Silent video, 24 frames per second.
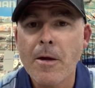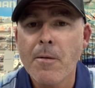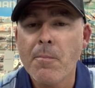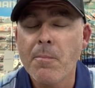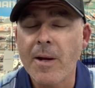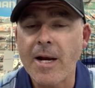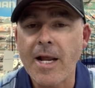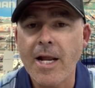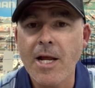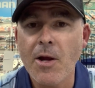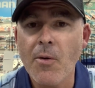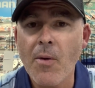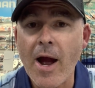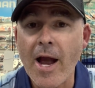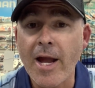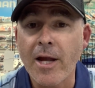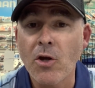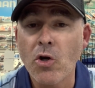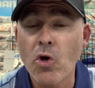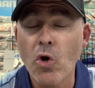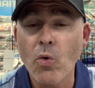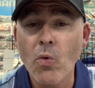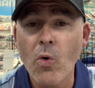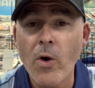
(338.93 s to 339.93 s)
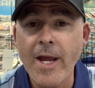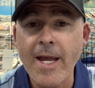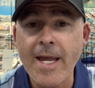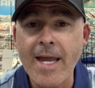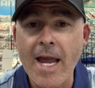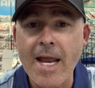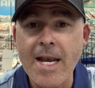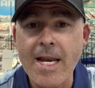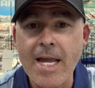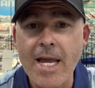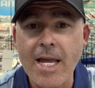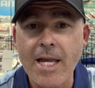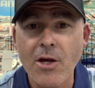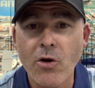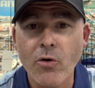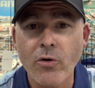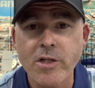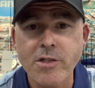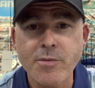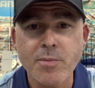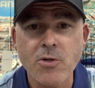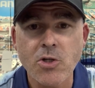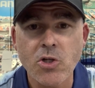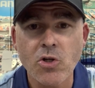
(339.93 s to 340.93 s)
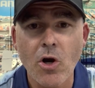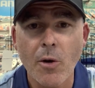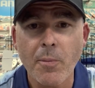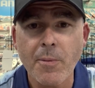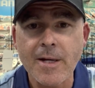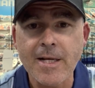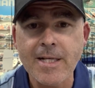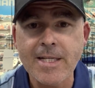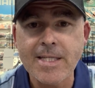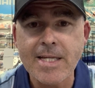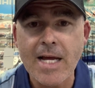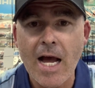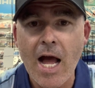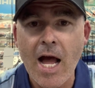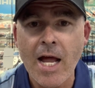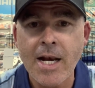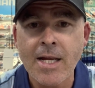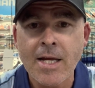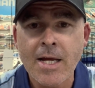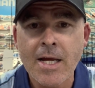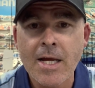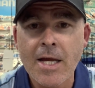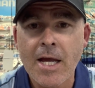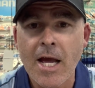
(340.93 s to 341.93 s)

But anyway, good weekend to get your Christmas shopping done.